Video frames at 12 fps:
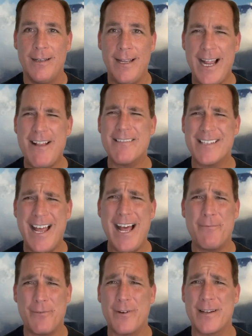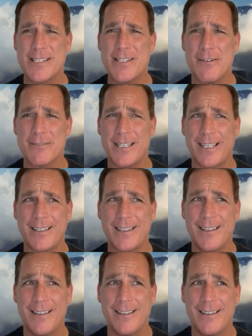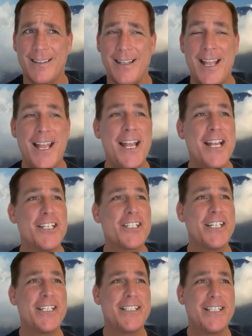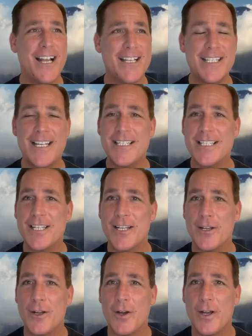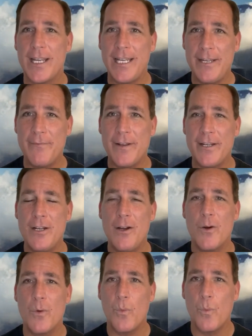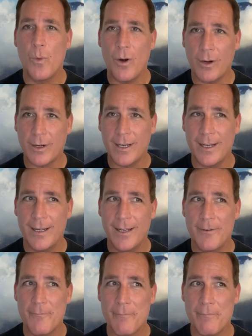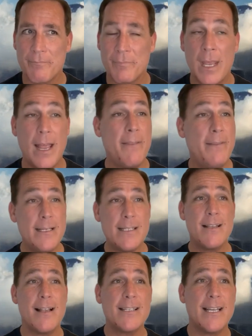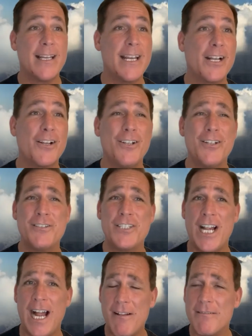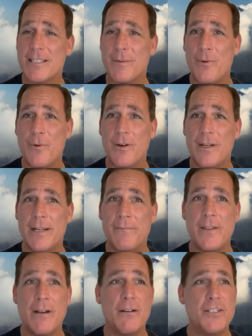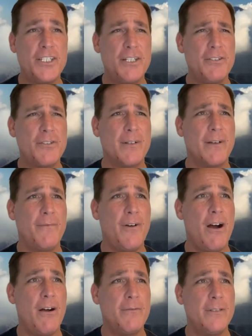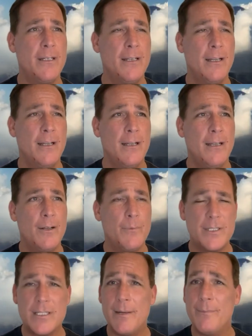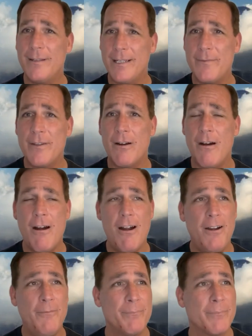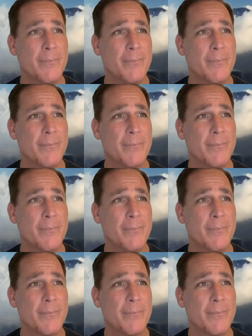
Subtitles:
How's that for insulting? She doesn't even work. And this doesn't include child support if there are children involved, which I believe there are.